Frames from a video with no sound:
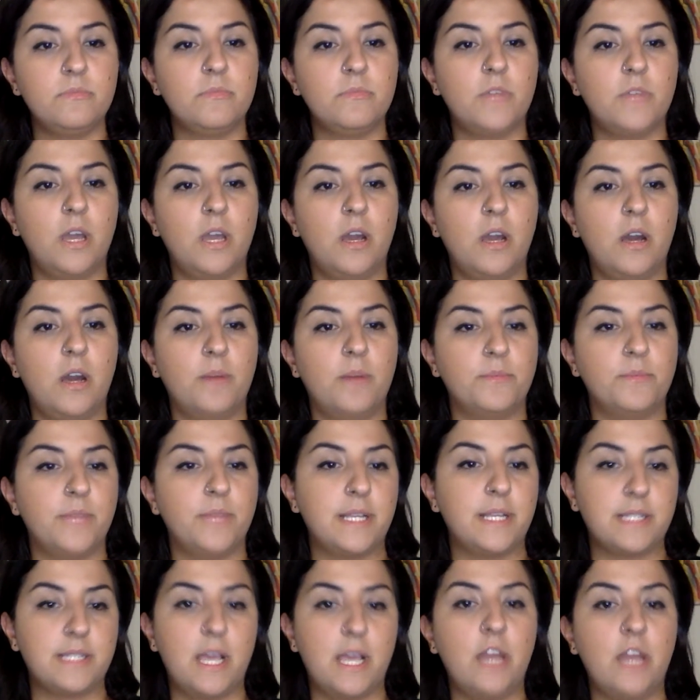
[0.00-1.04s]

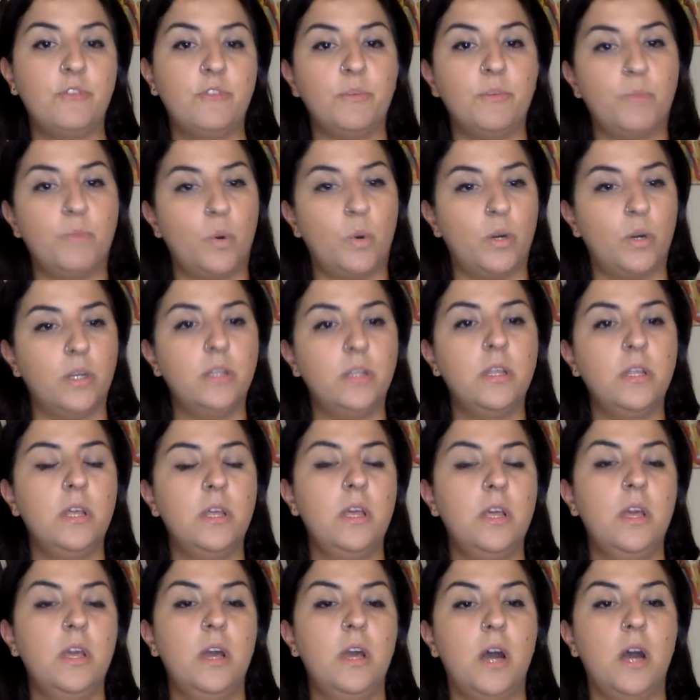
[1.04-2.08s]
That's kind of important.
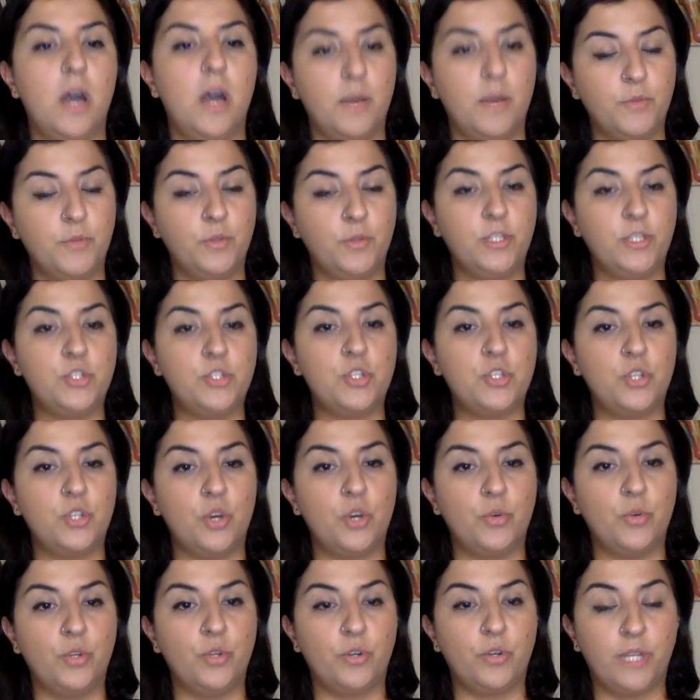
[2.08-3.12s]
You need to
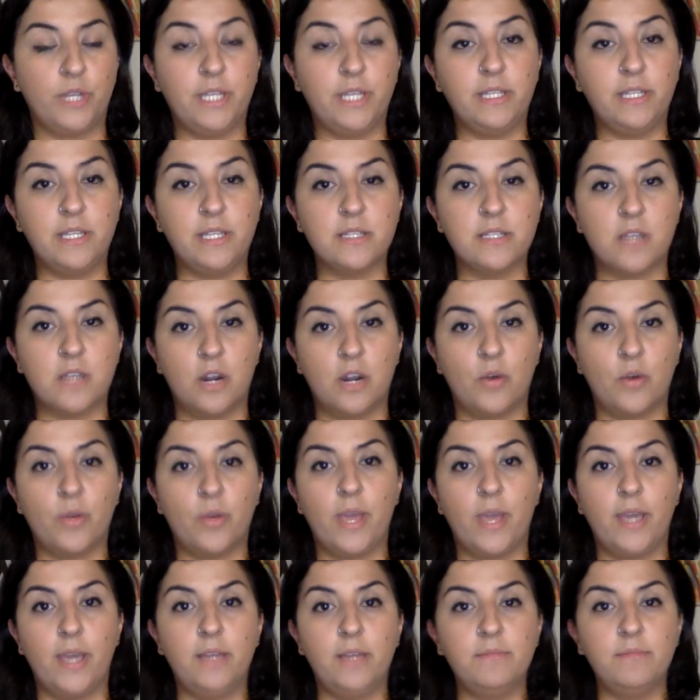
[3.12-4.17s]
know your kidneys are
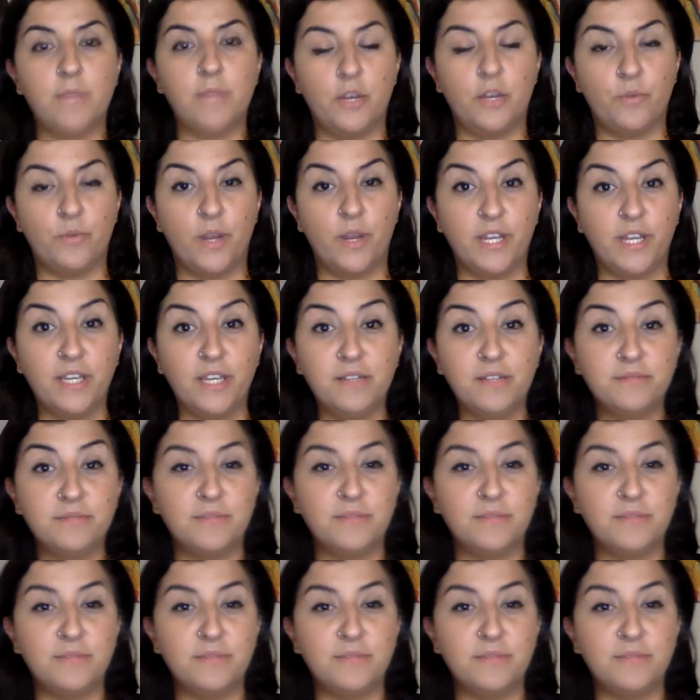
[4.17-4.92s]
okay and running.